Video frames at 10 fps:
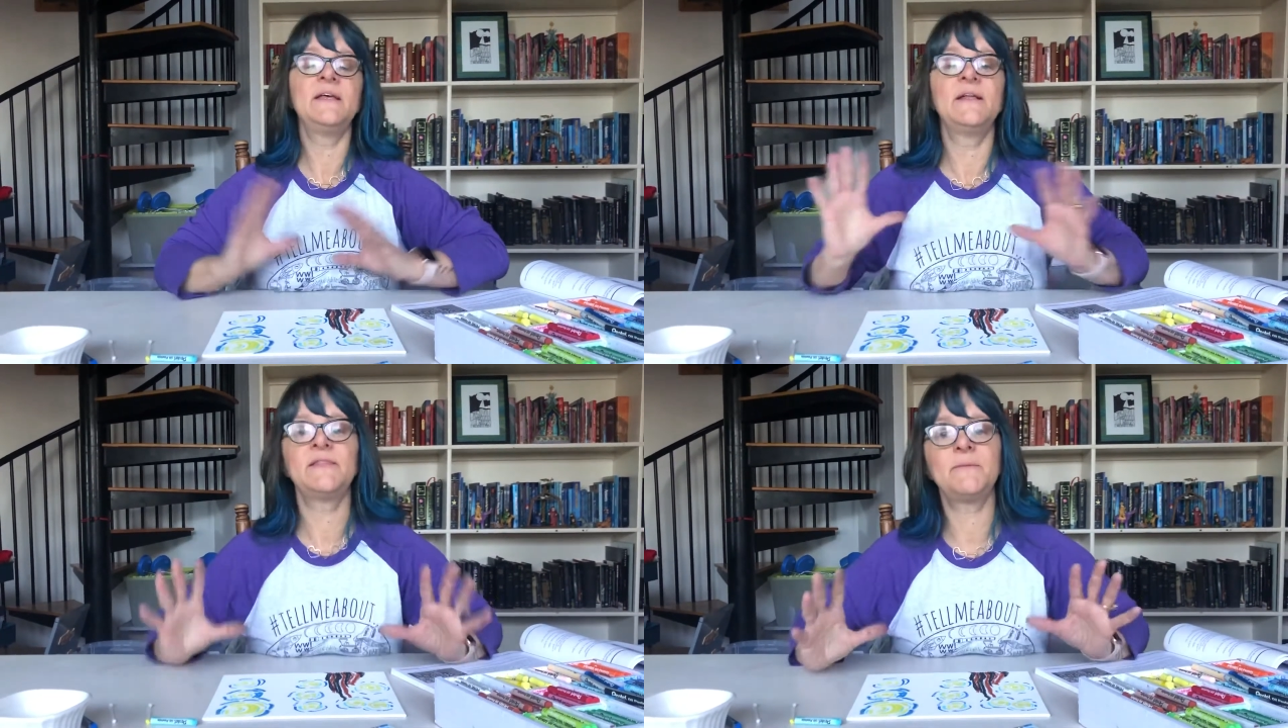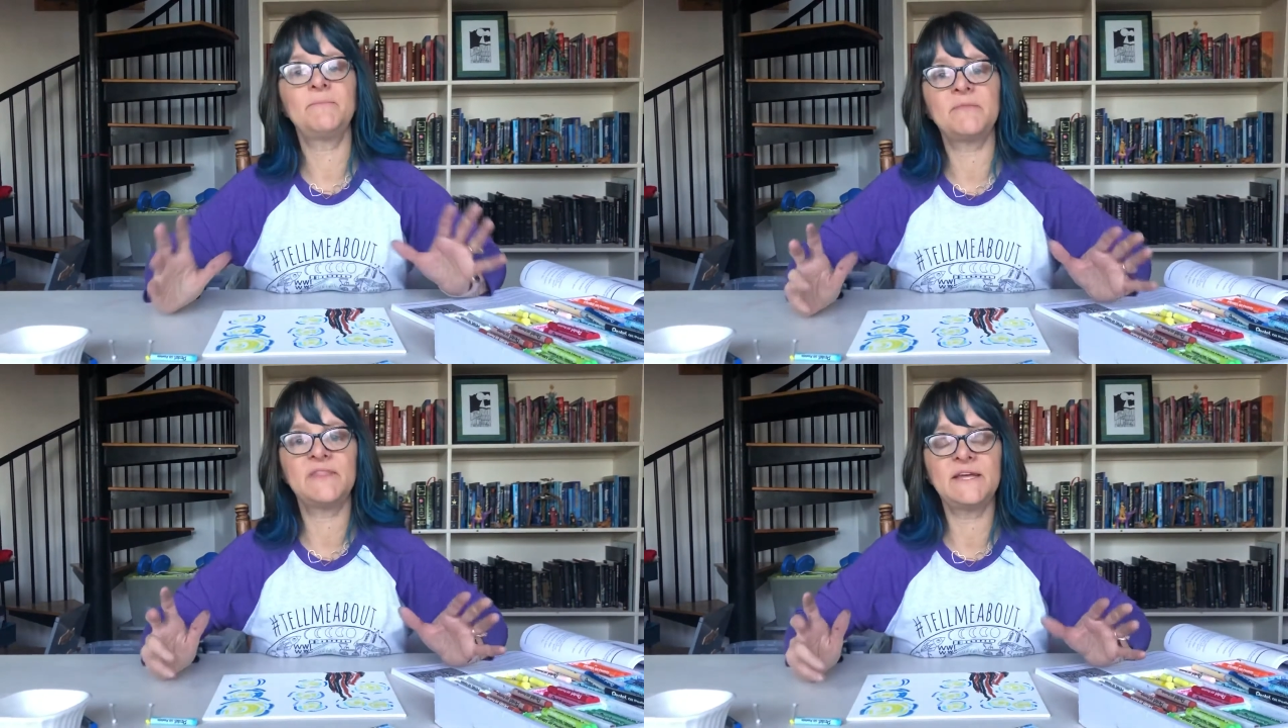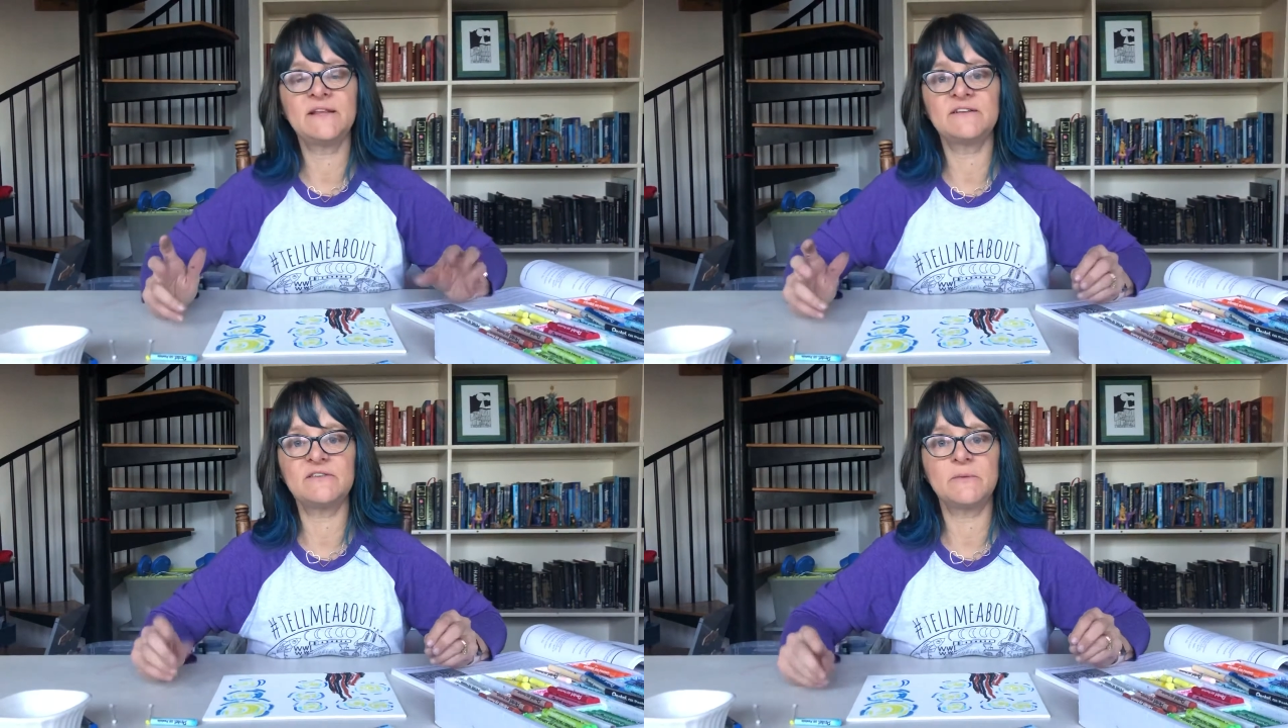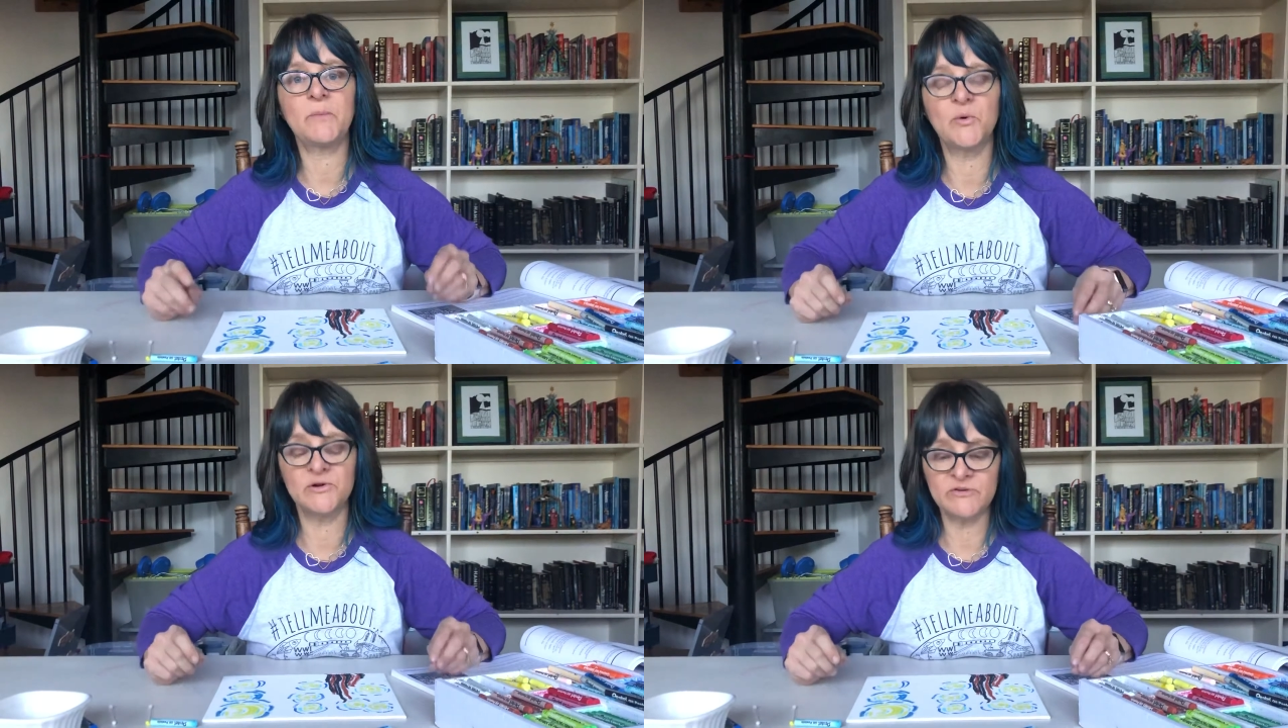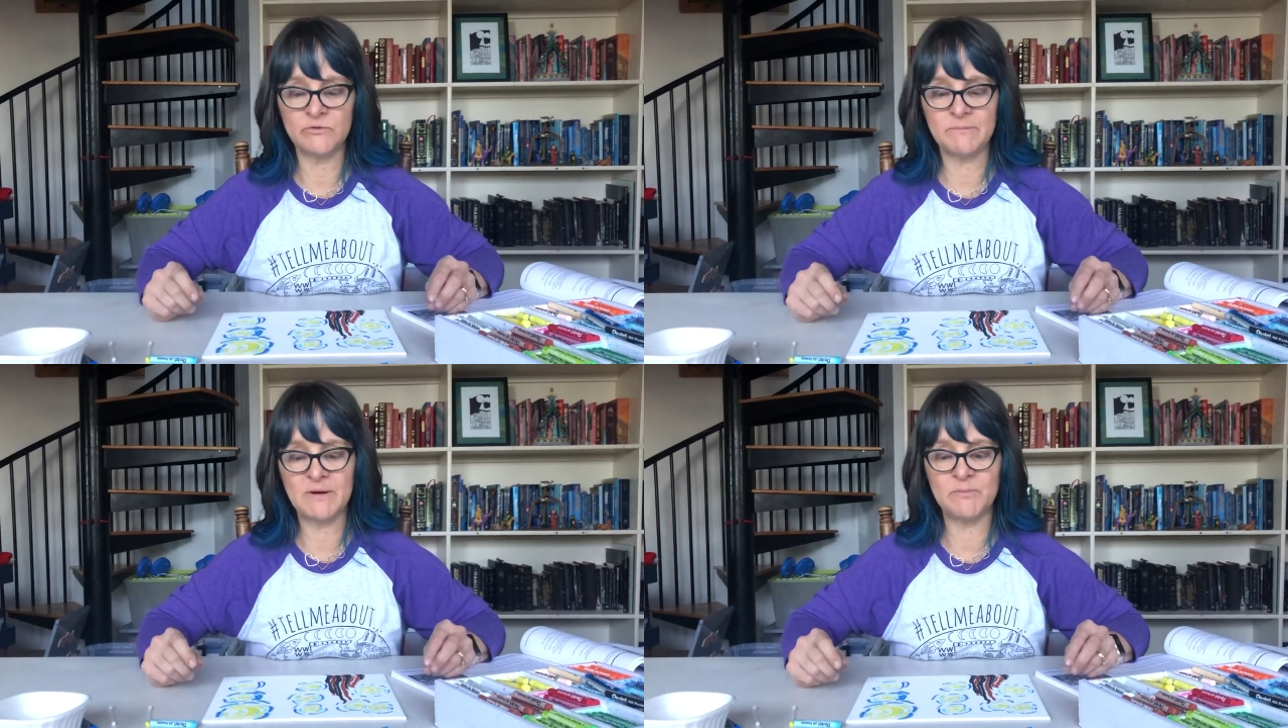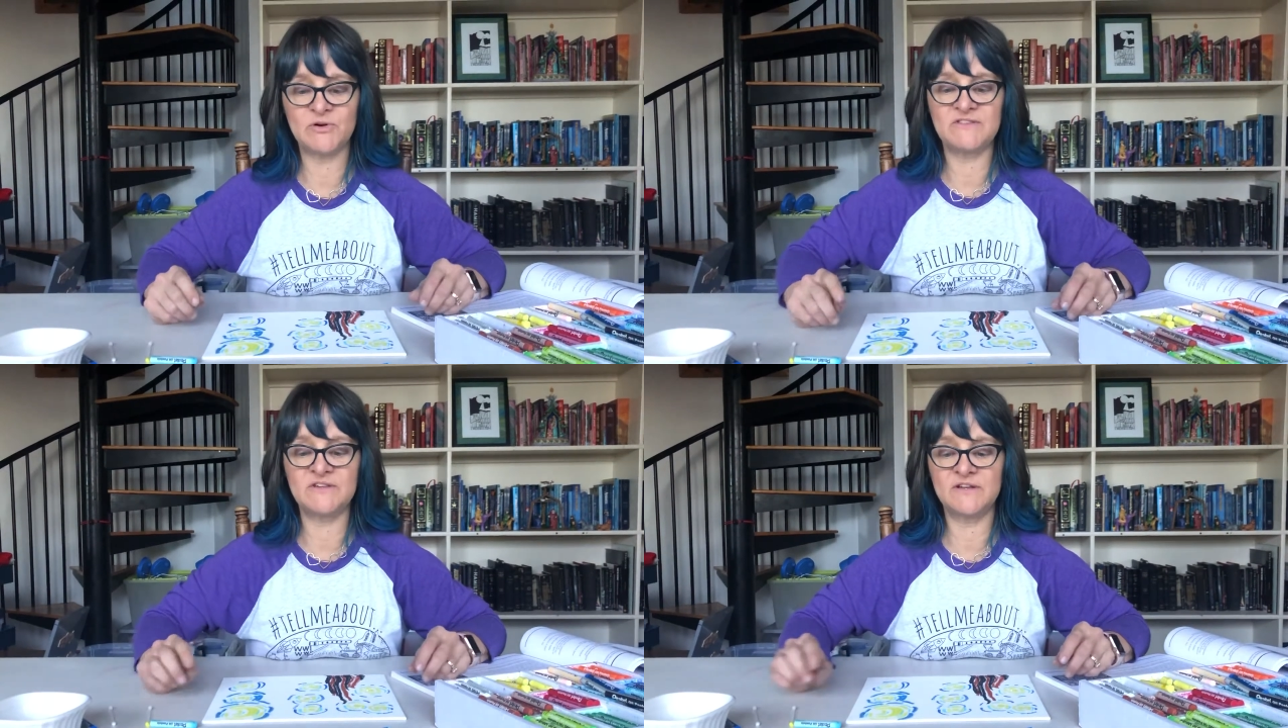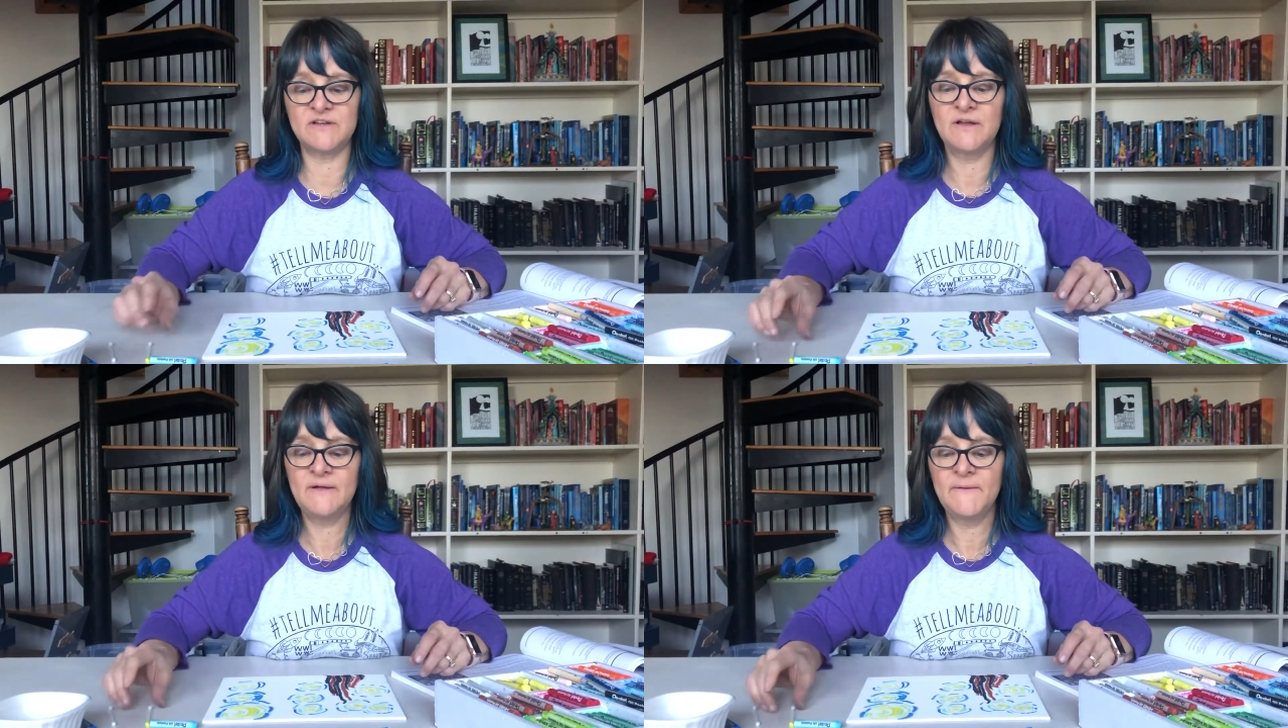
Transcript: The thing that's important to remember is to